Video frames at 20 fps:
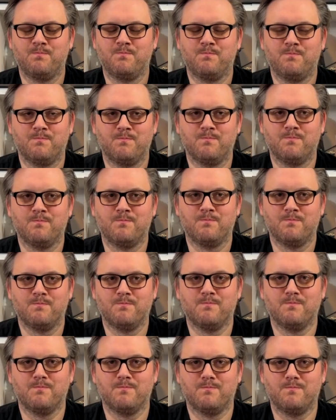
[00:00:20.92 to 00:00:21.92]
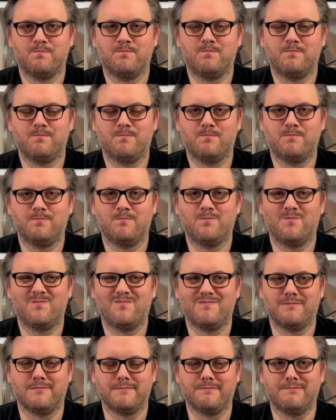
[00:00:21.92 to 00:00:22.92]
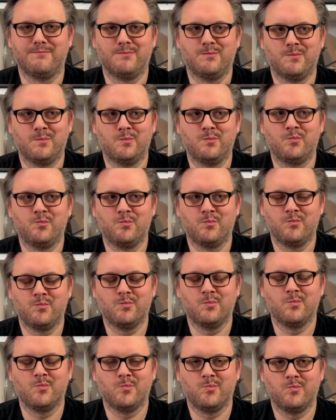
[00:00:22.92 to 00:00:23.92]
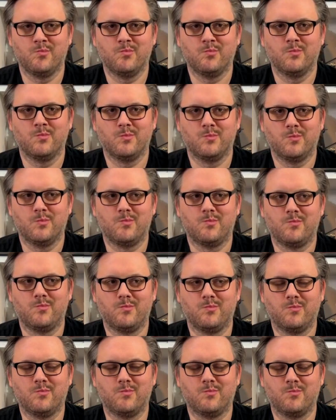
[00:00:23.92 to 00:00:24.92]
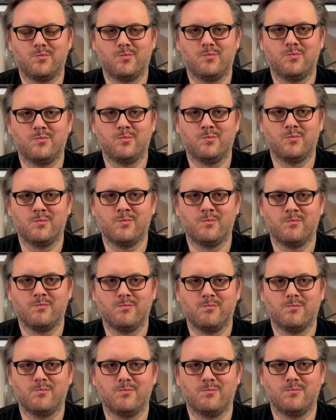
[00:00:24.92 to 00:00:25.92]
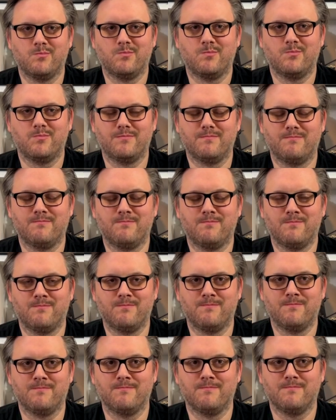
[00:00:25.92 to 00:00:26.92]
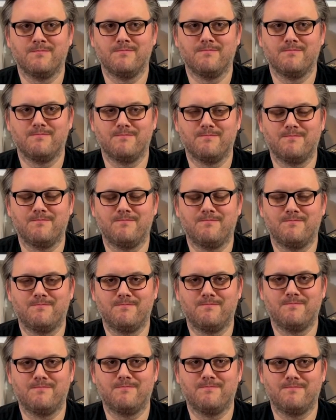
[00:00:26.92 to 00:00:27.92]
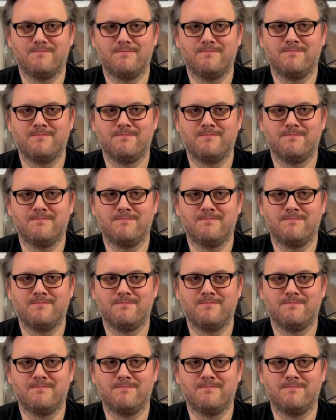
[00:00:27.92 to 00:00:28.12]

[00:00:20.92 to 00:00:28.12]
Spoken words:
(silent)